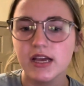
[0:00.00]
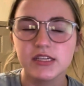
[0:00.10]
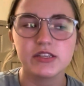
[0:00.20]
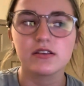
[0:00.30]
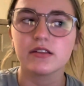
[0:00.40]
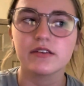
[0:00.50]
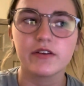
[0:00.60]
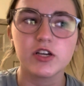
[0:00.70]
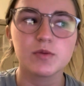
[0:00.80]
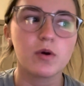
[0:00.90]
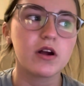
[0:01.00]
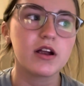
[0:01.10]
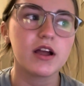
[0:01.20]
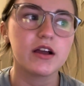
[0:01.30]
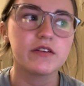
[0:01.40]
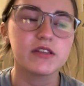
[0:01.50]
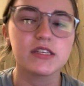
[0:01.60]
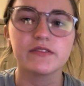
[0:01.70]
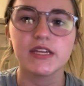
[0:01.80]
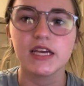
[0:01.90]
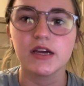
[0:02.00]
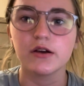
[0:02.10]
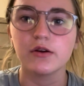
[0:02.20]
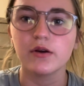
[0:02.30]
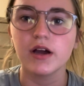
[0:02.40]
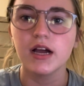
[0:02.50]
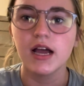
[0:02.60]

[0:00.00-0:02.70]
So the first part of this video